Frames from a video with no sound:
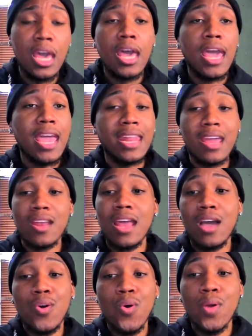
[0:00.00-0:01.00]
and they're
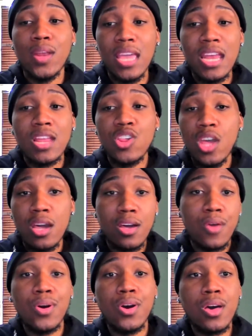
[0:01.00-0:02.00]
not going in to check
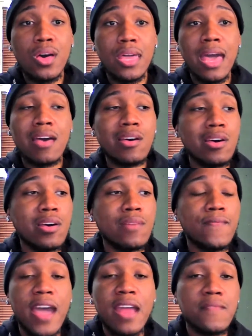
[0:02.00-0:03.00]
on her, got her
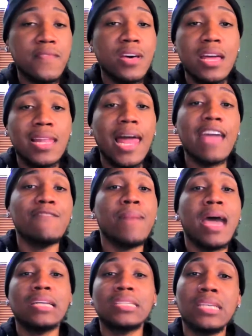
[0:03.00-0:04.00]
fighting for her life
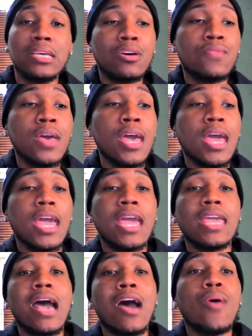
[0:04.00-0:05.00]
by herself, and
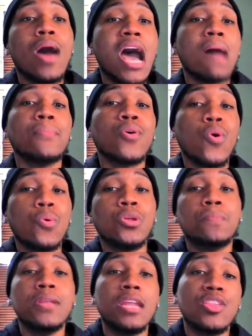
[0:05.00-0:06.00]
y'all op, going
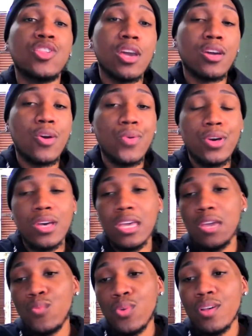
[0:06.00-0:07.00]
up in there to check on her.
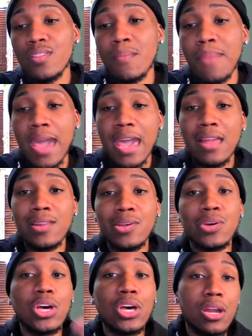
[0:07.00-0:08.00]
It was a bad
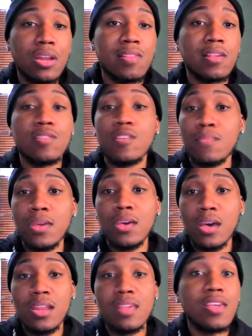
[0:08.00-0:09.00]
look, honestly. To be
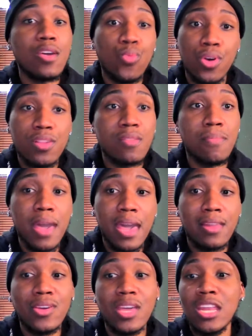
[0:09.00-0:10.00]
honest, it was a
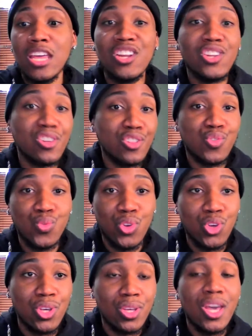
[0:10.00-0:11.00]
bad look. It didn't look too
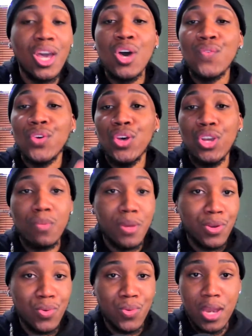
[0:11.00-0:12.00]
good for her to be
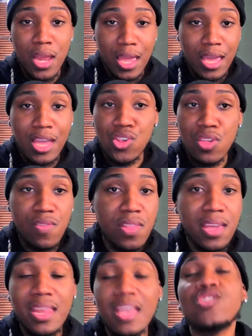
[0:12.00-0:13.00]
doing that. It just
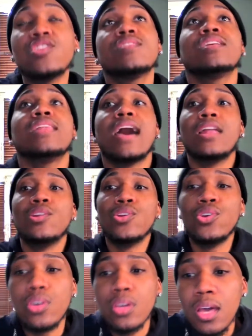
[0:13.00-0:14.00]
did, it just did not
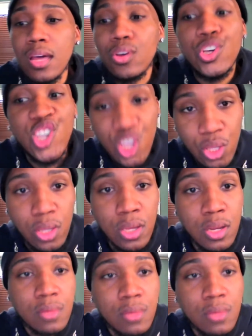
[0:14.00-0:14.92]
look good